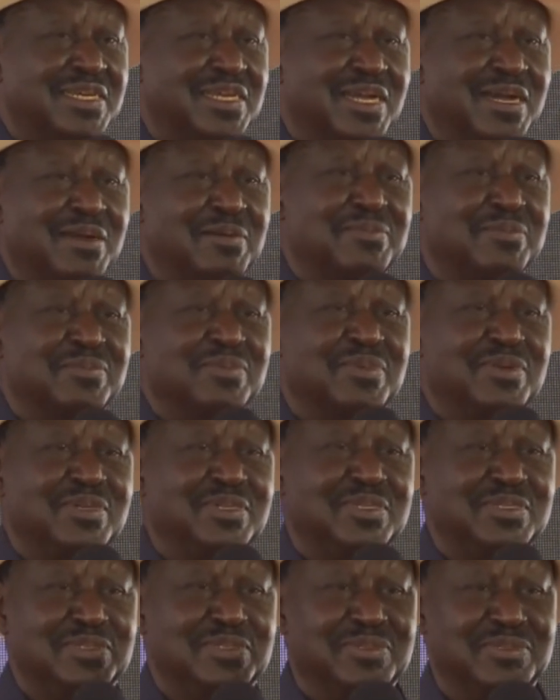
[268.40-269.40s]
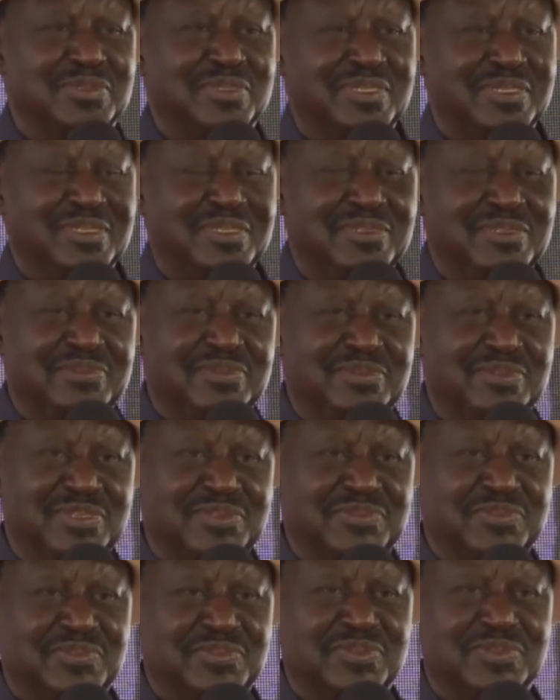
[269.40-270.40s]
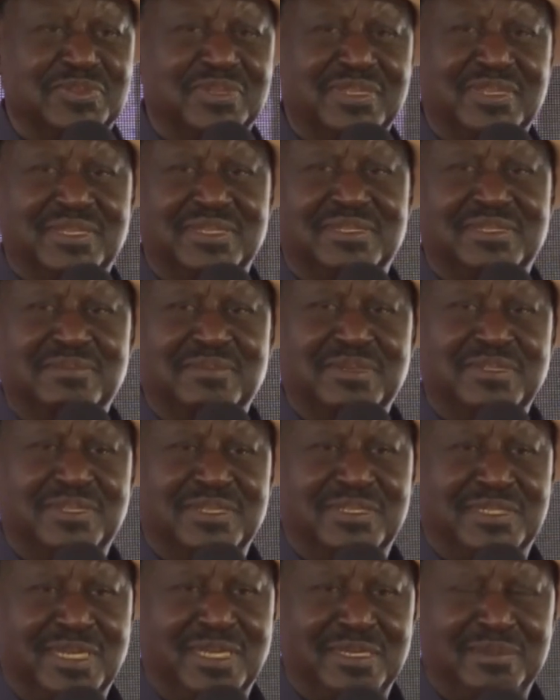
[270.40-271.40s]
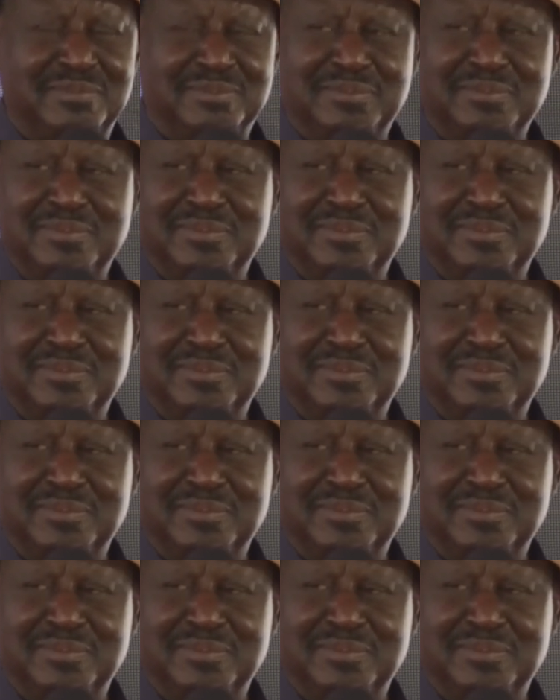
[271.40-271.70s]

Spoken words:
I'm going to leave this for some other time.